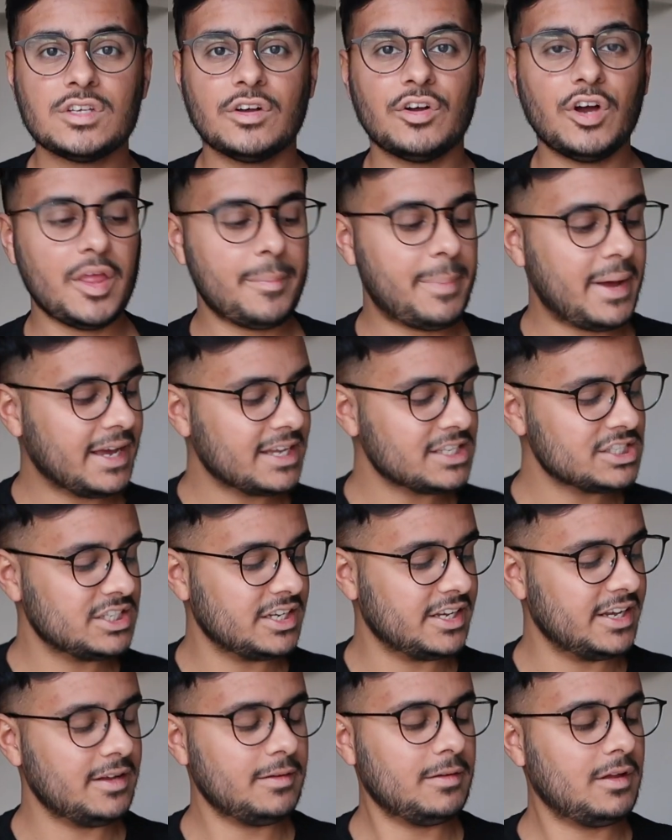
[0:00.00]
So I've got the package
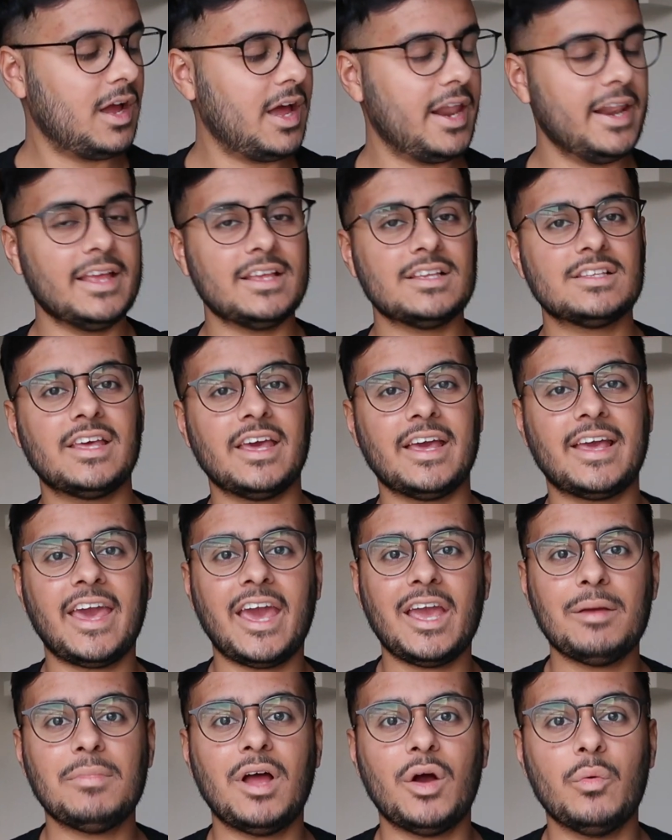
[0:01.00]
here, and it
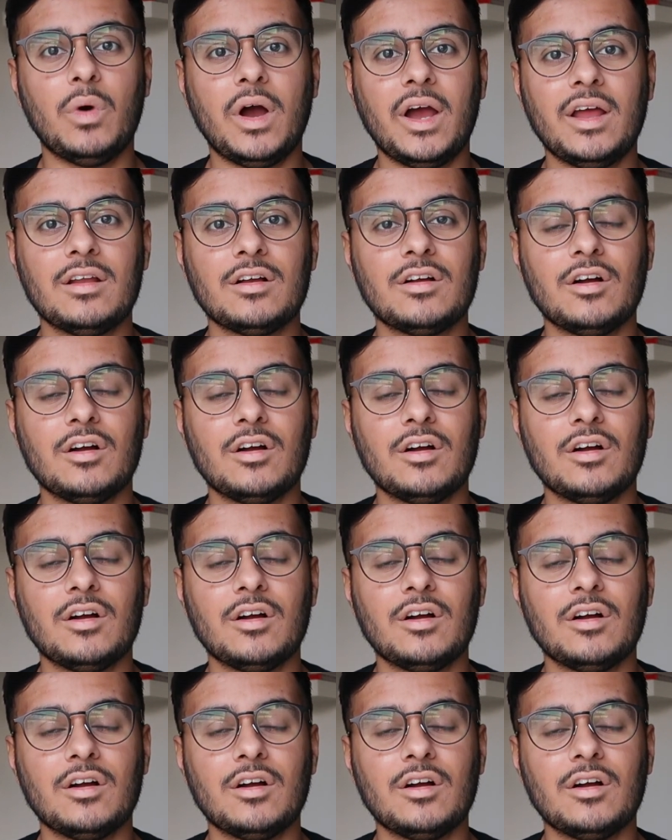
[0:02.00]
came a while